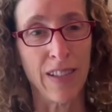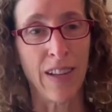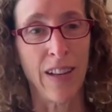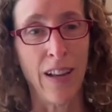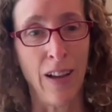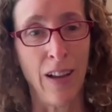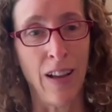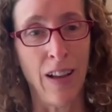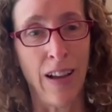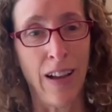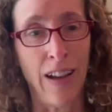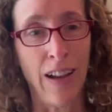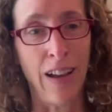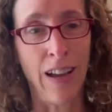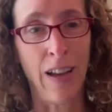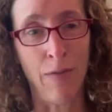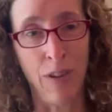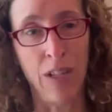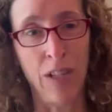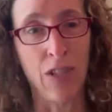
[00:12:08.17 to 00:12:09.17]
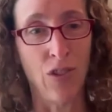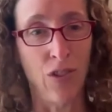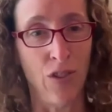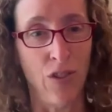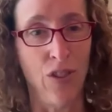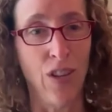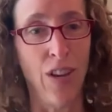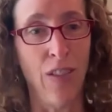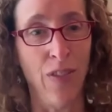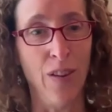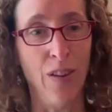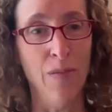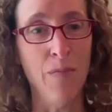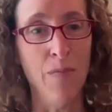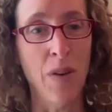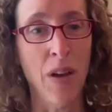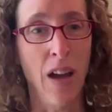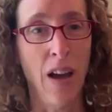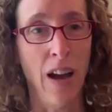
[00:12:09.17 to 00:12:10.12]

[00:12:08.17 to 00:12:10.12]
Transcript: And now, having just done them,